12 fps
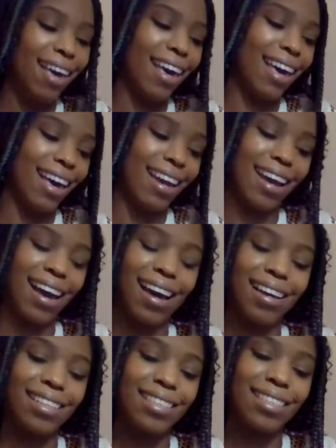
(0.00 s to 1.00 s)
head
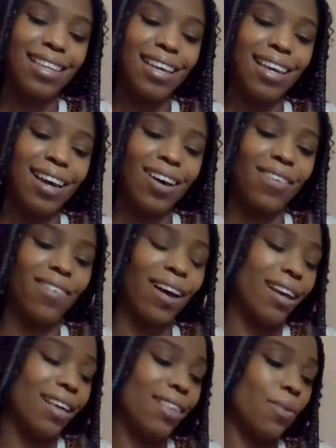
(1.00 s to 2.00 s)
ass.
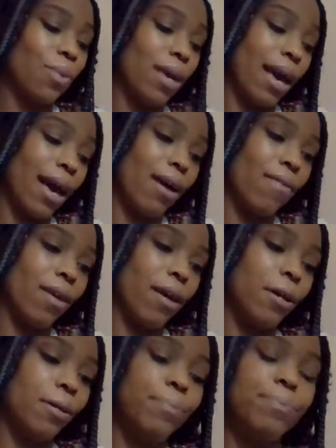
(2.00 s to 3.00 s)
Alrighty, then we have
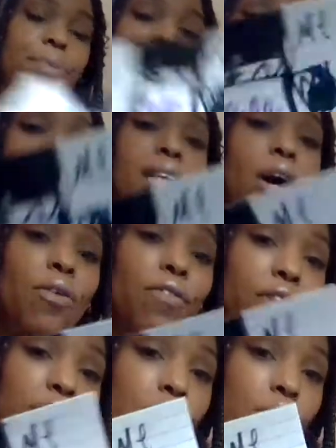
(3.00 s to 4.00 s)
here,
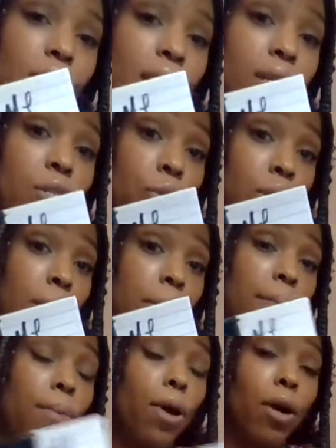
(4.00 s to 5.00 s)
selfish. So some
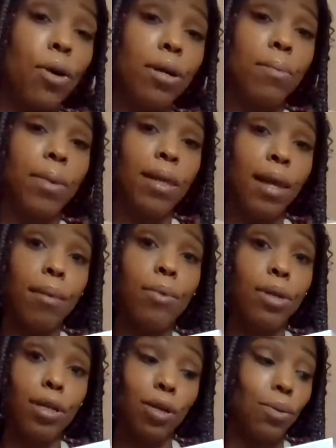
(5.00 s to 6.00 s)
people are going to be
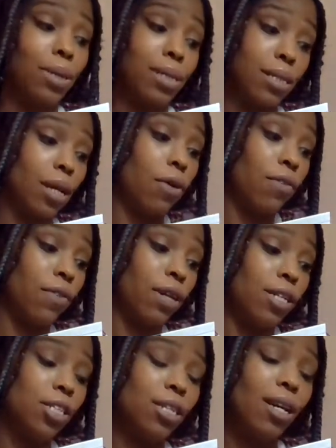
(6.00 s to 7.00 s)
labeling you as
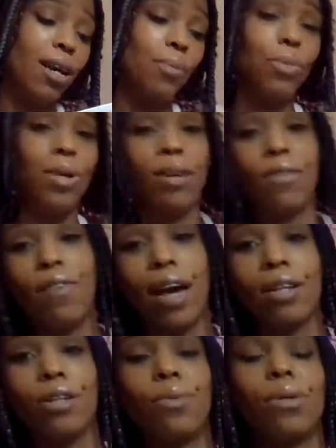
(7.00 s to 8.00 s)
selfish, when in
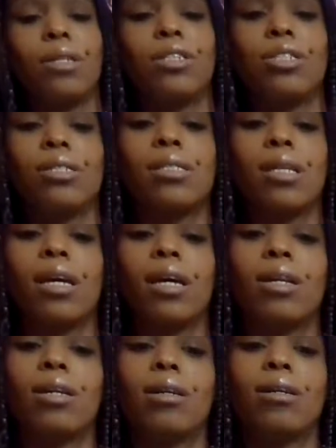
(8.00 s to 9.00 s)
fact you're really just a
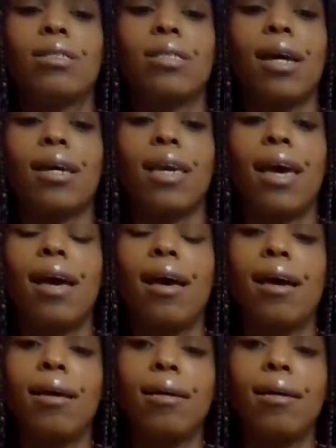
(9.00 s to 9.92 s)
healer. It's like, yeah,